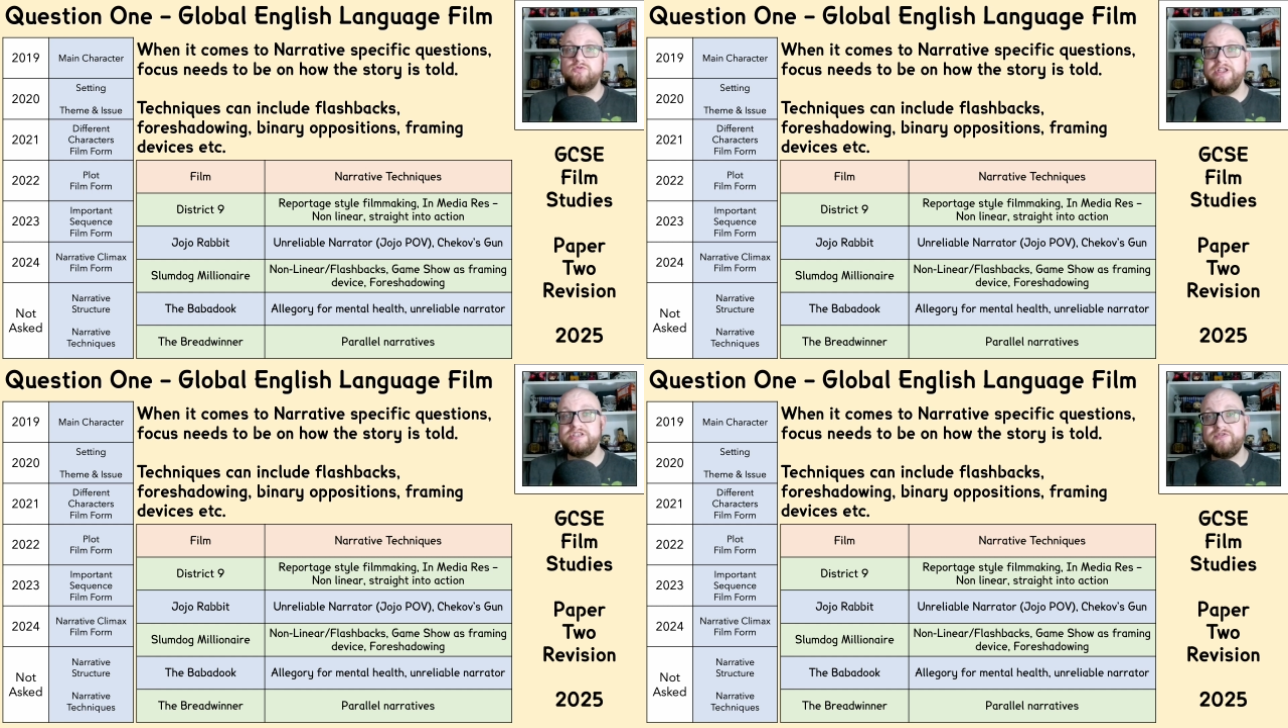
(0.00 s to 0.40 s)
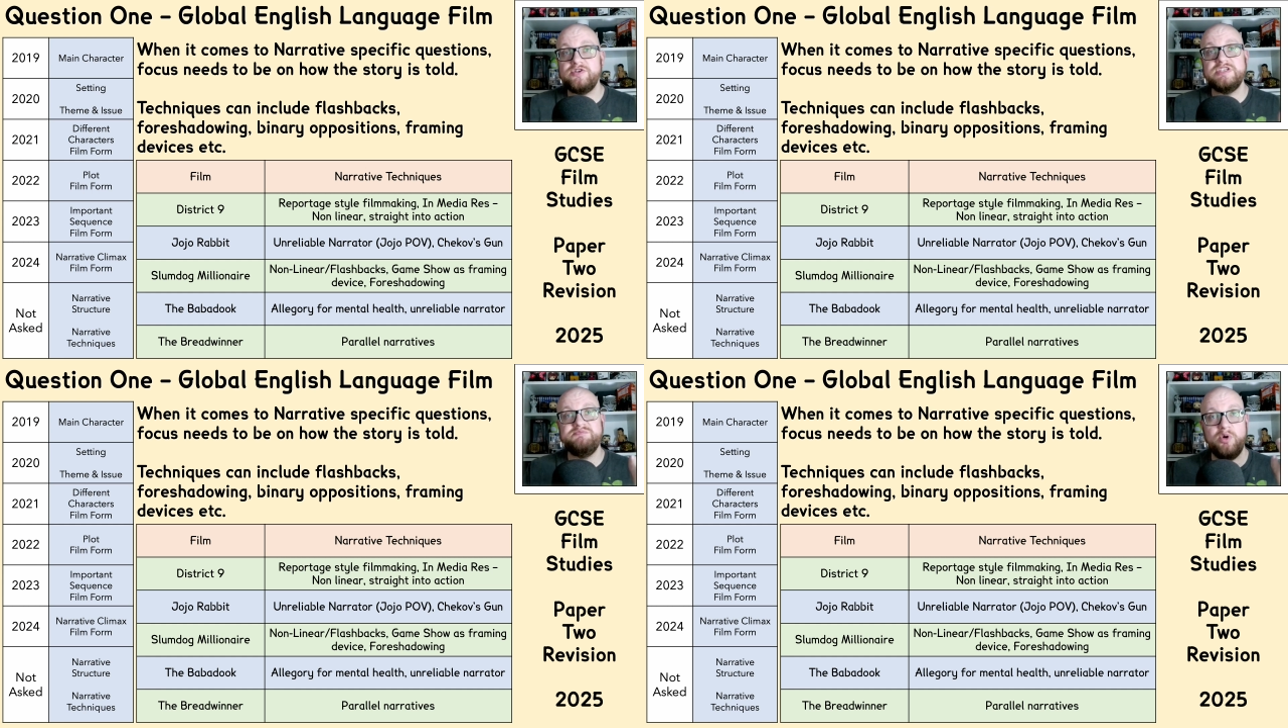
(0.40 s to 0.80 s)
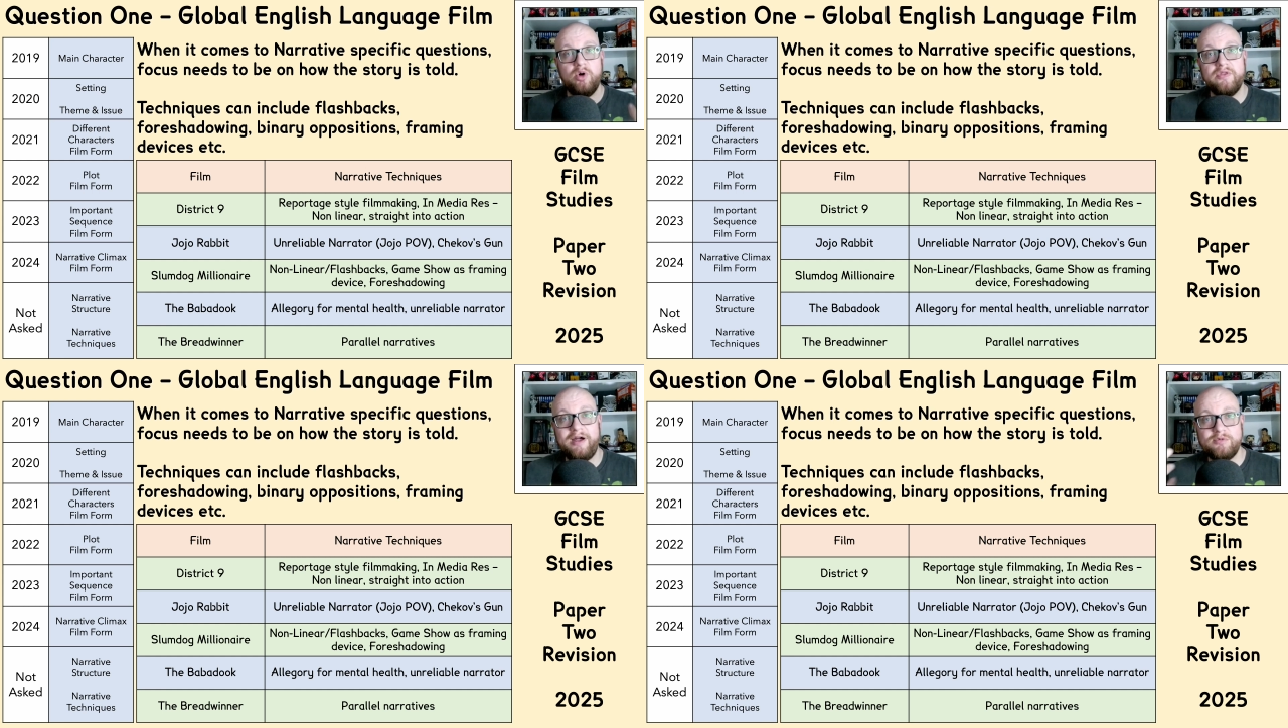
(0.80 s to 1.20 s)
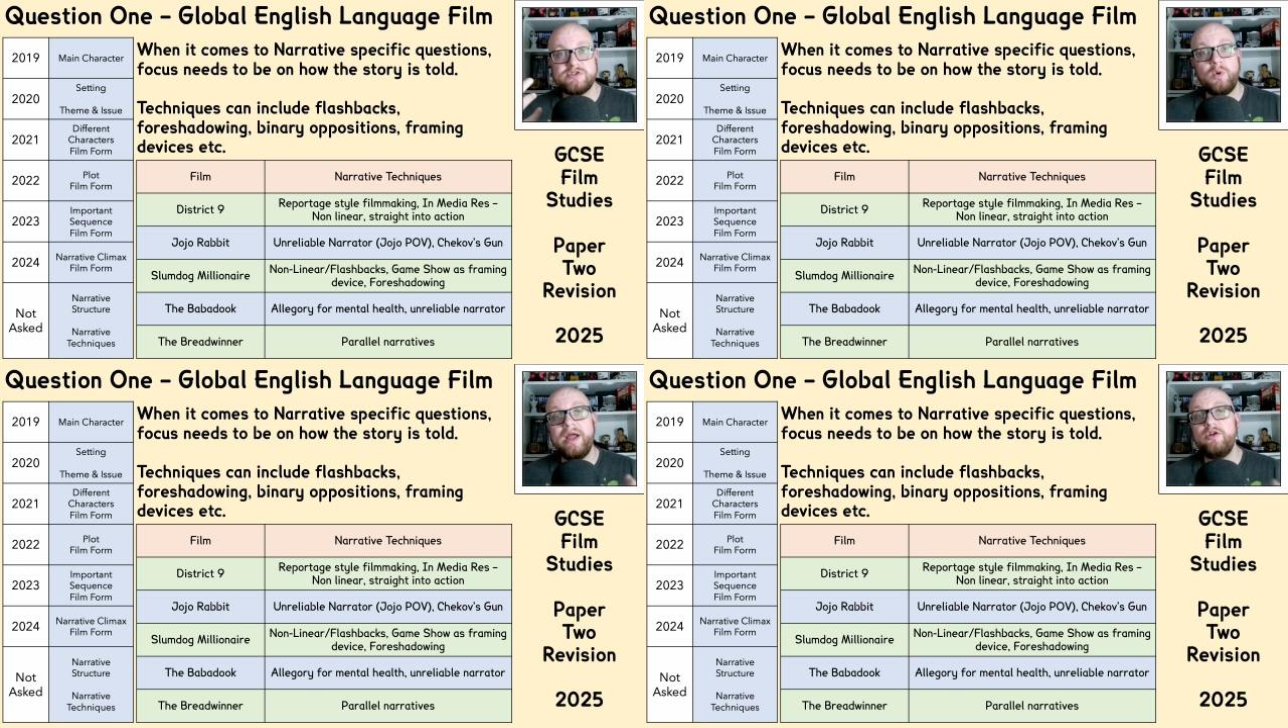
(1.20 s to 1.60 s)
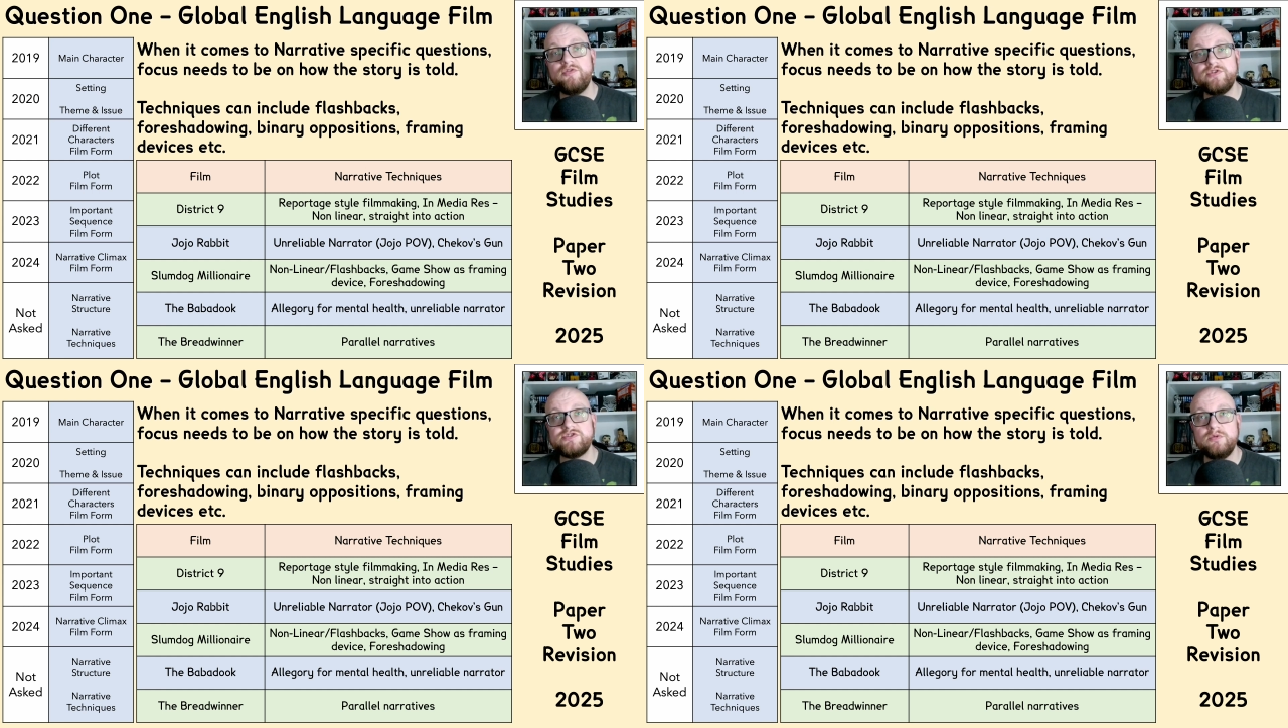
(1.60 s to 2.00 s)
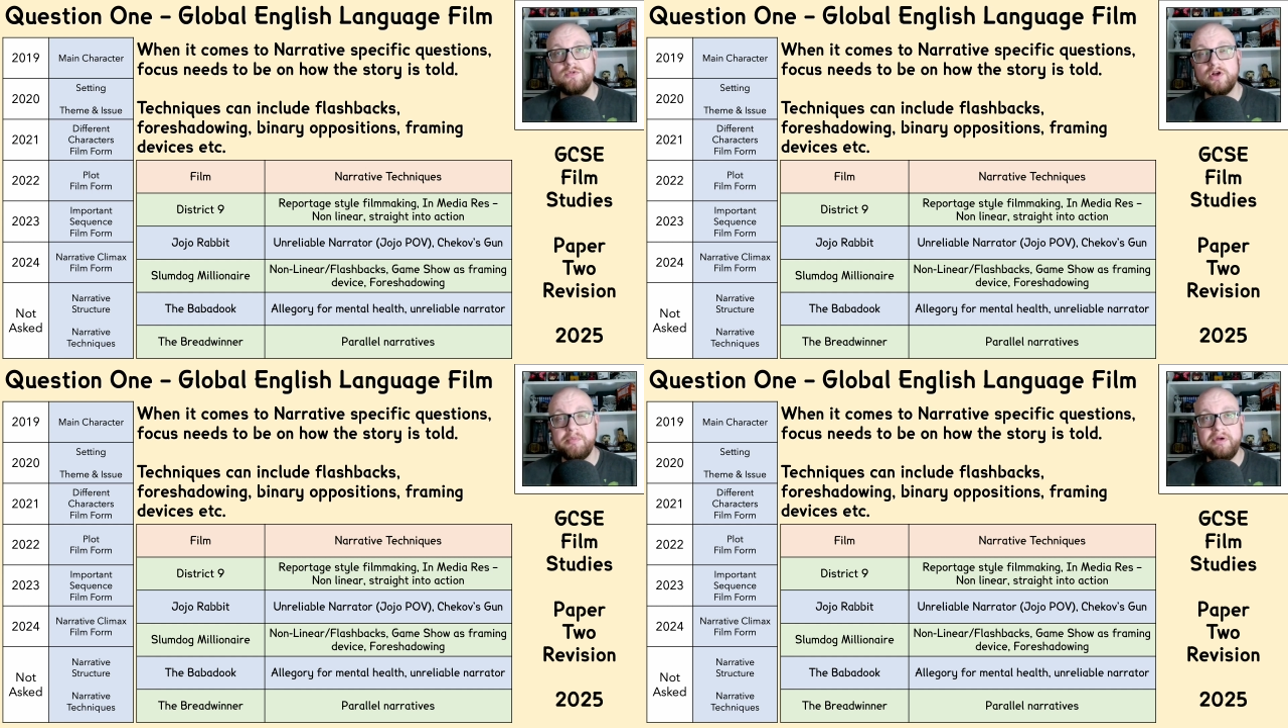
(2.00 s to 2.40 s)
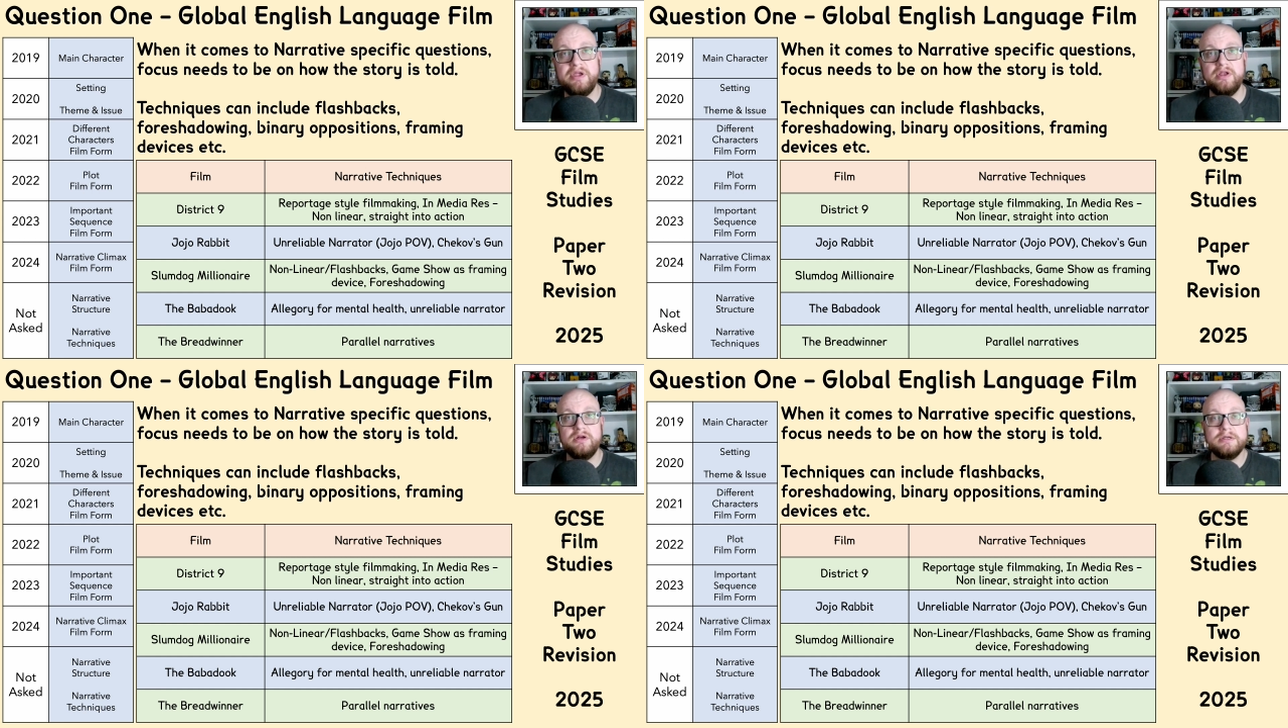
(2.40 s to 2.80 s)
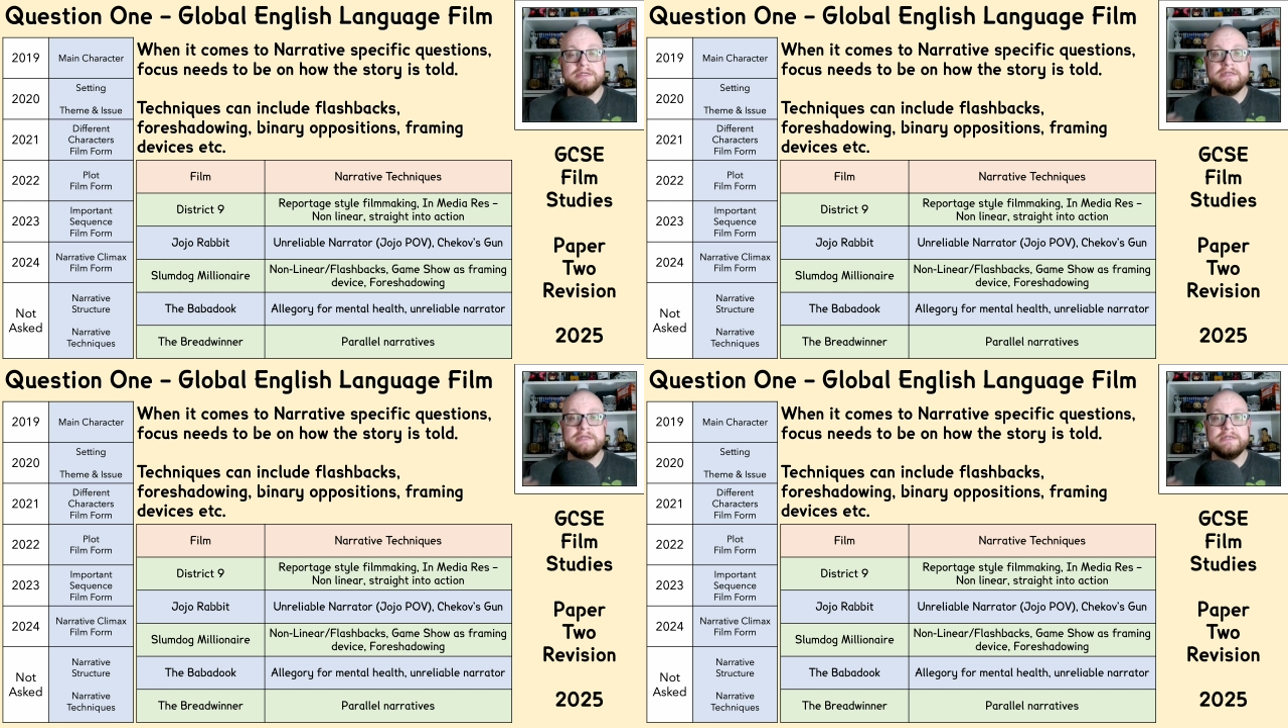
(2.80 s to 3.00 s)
rich versus poor, that one's quite good for Slumdog Millionaire.